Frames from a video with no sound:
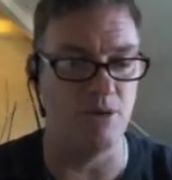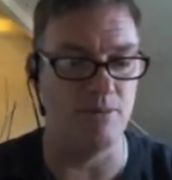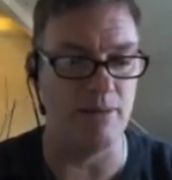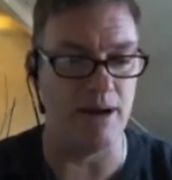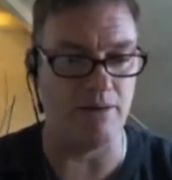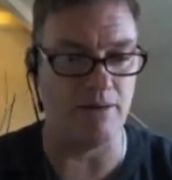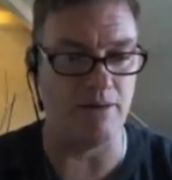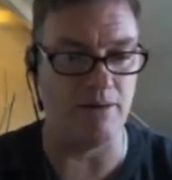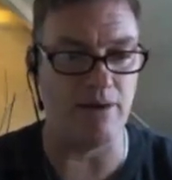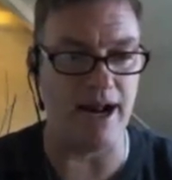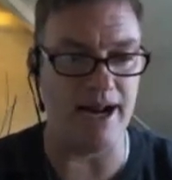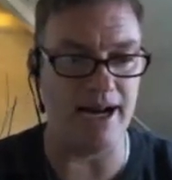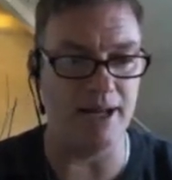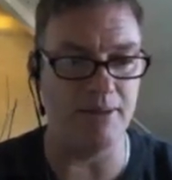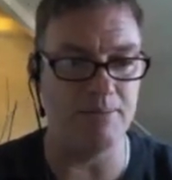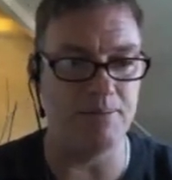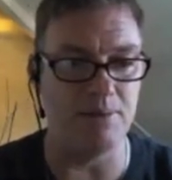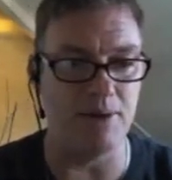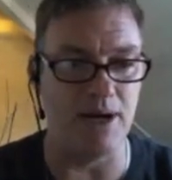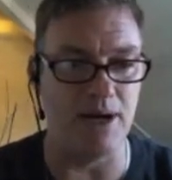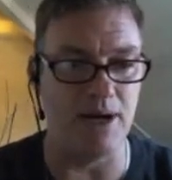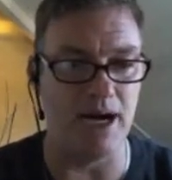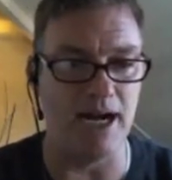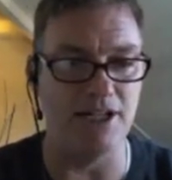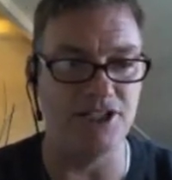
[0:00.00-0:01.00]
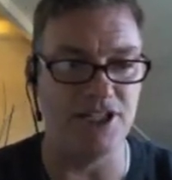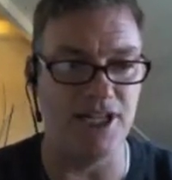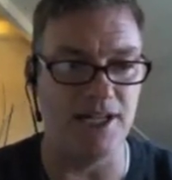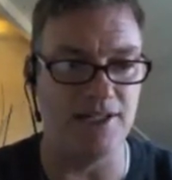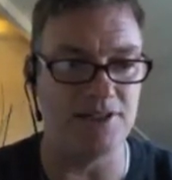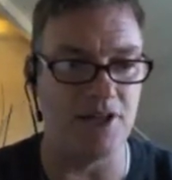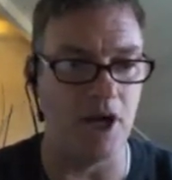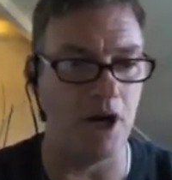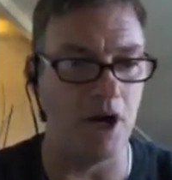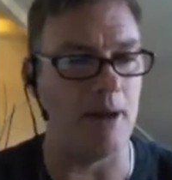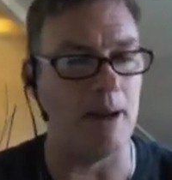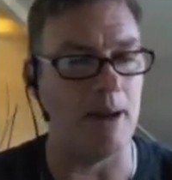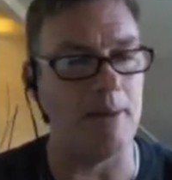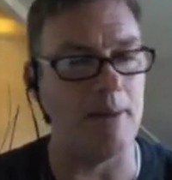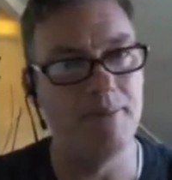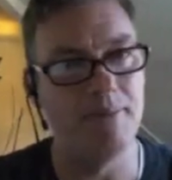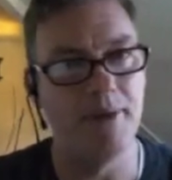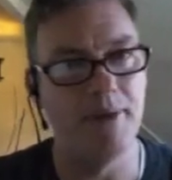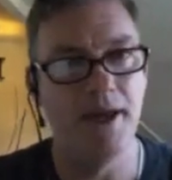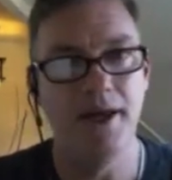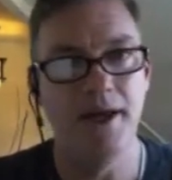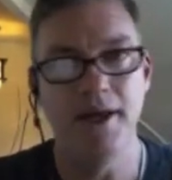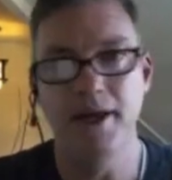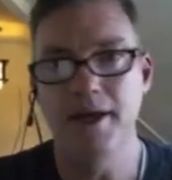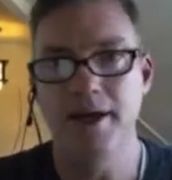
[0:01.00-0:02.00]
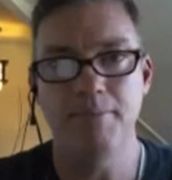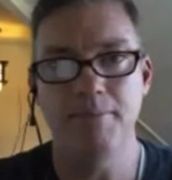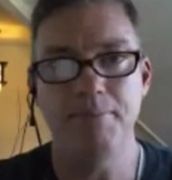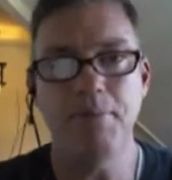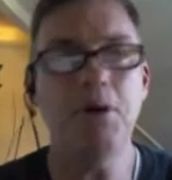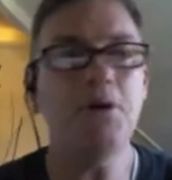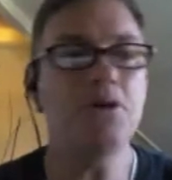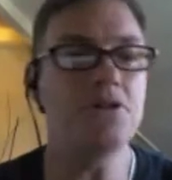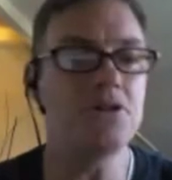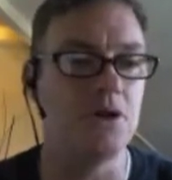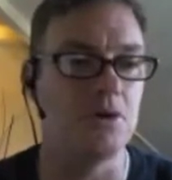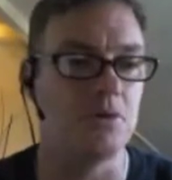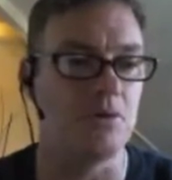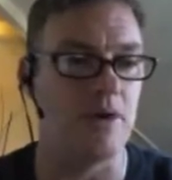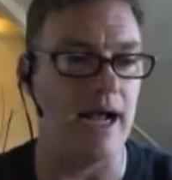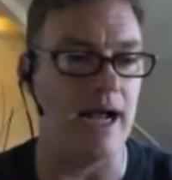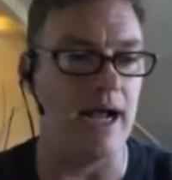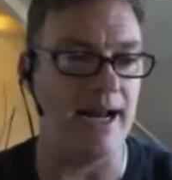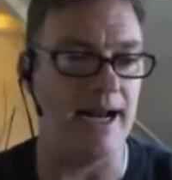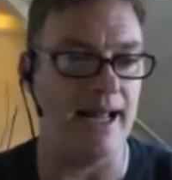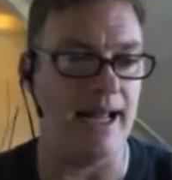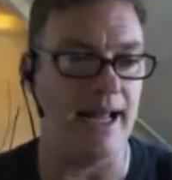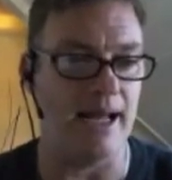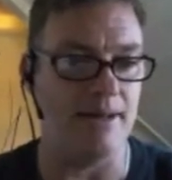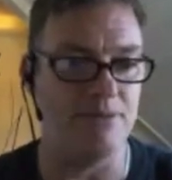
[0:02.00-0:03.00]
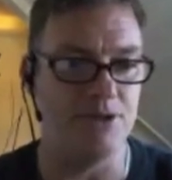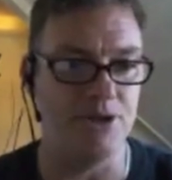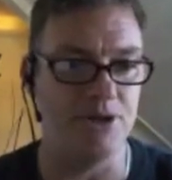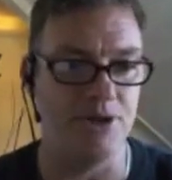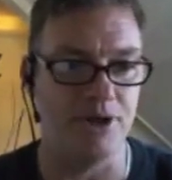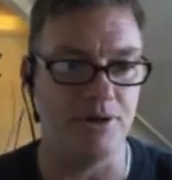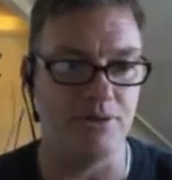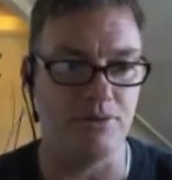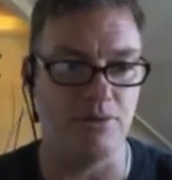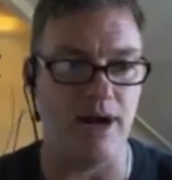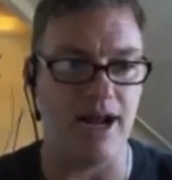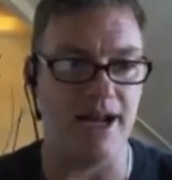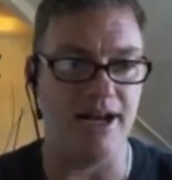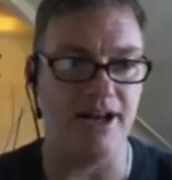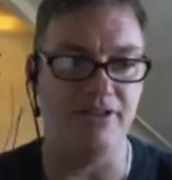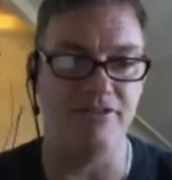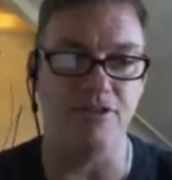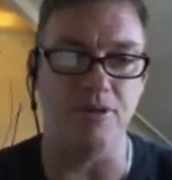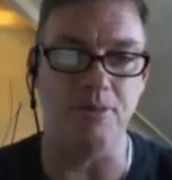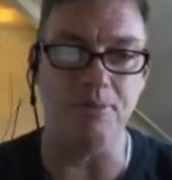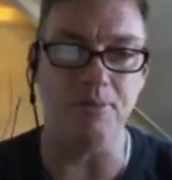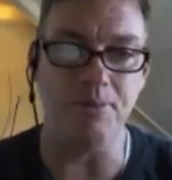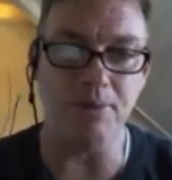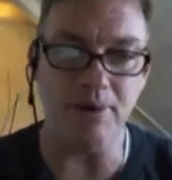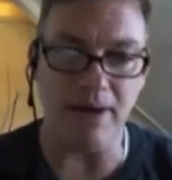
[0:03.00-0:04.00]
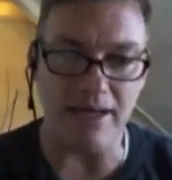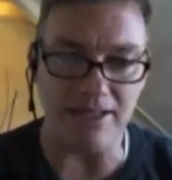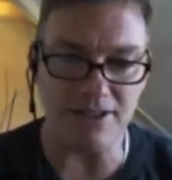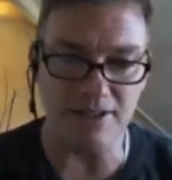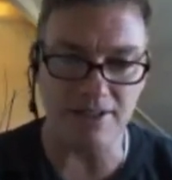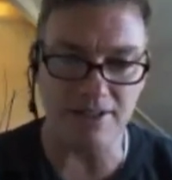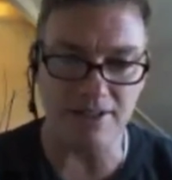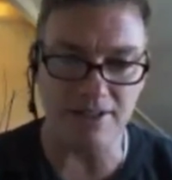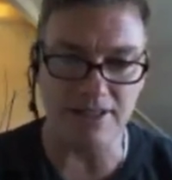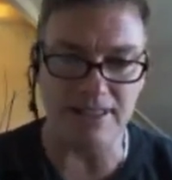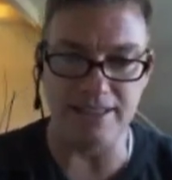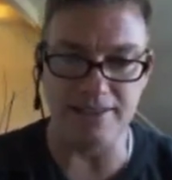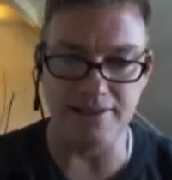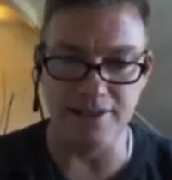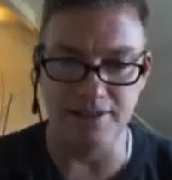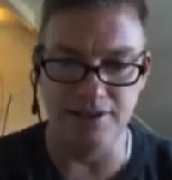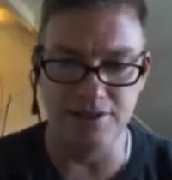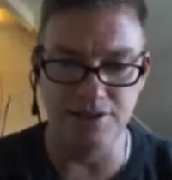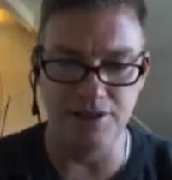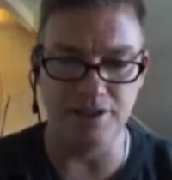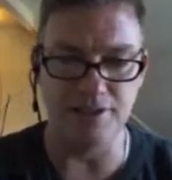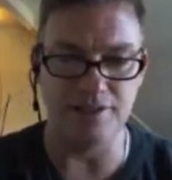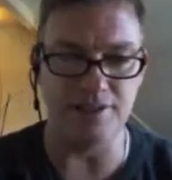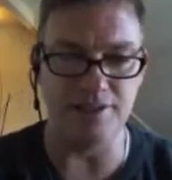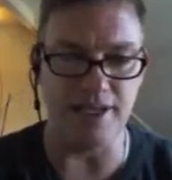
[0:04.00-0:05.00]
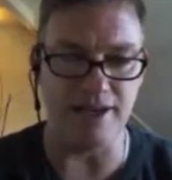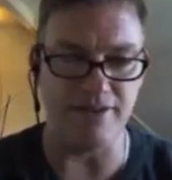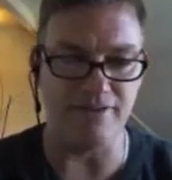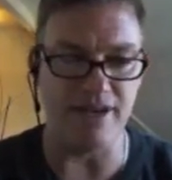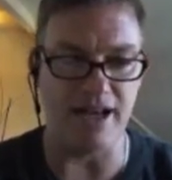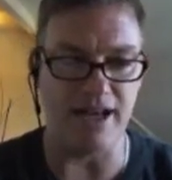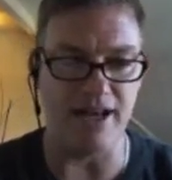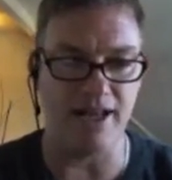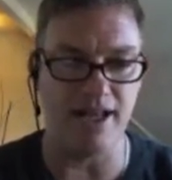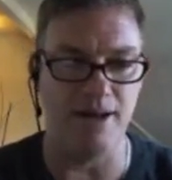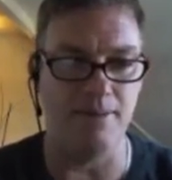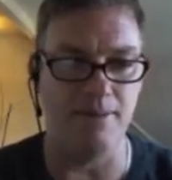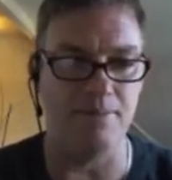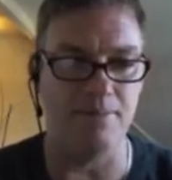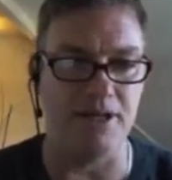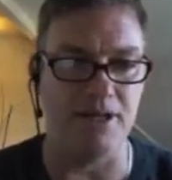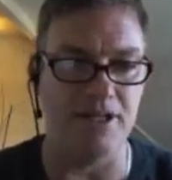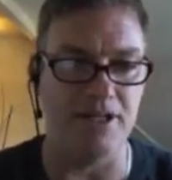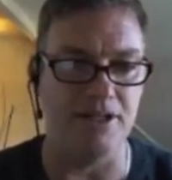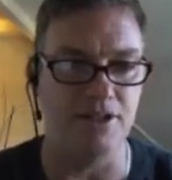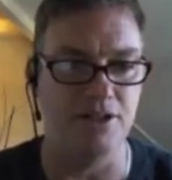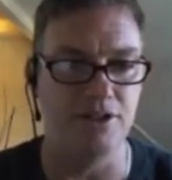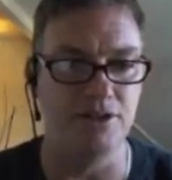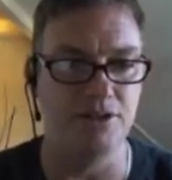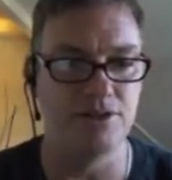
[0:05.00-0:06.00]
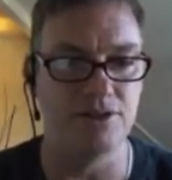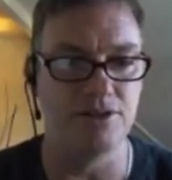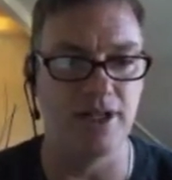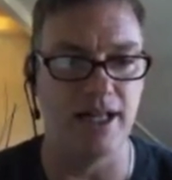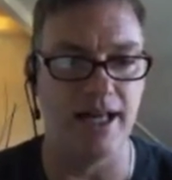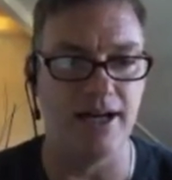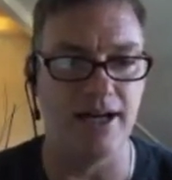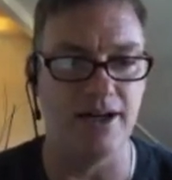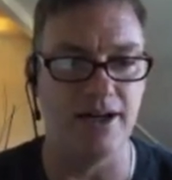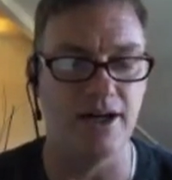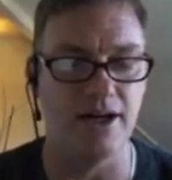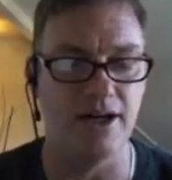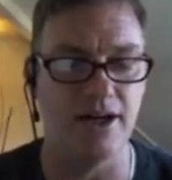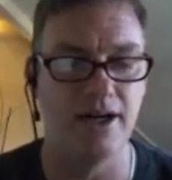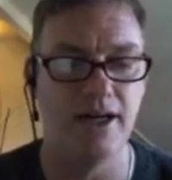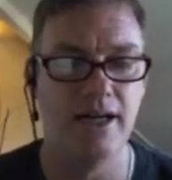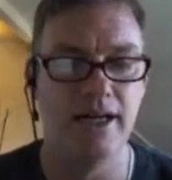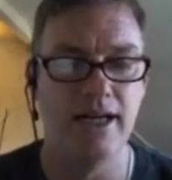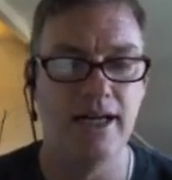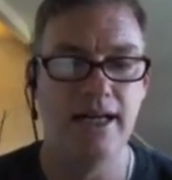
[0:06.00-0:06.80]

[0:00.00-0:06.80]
So my writing projects aren't my personal writing. I'm doing writing for press releases. You can see I've got a company newsletter,